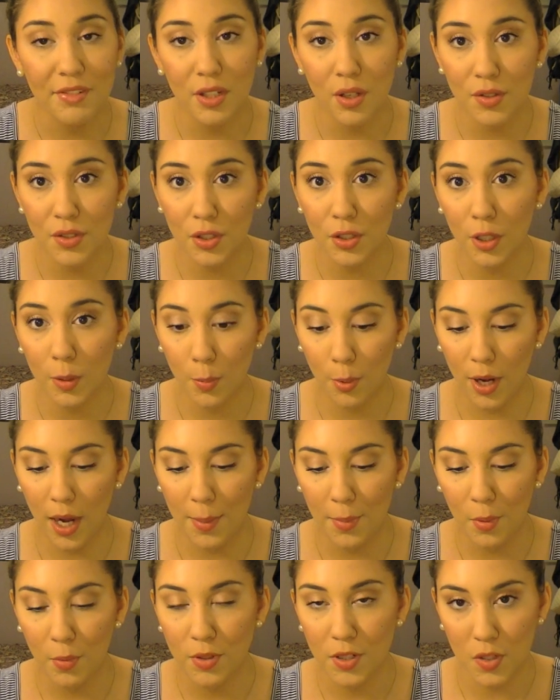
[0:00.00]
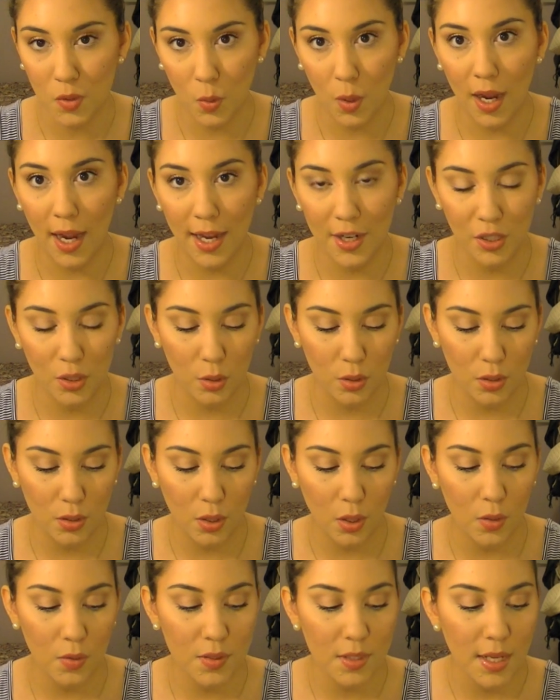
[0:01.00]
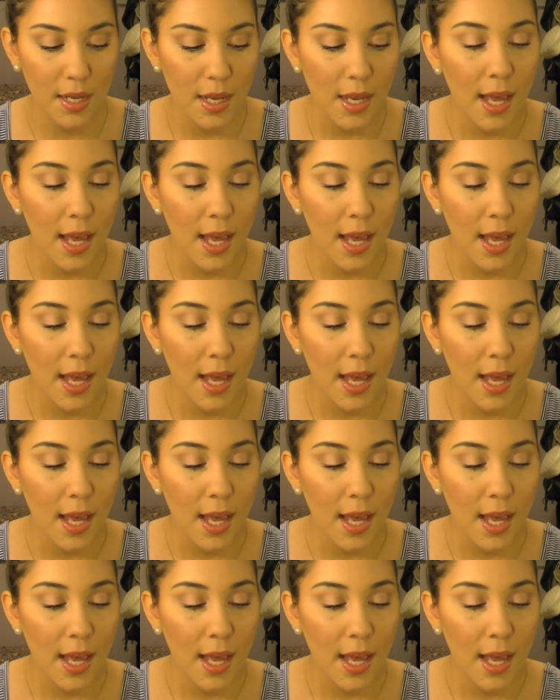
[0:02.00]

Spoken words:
to use a good primer, which is why I showed you those.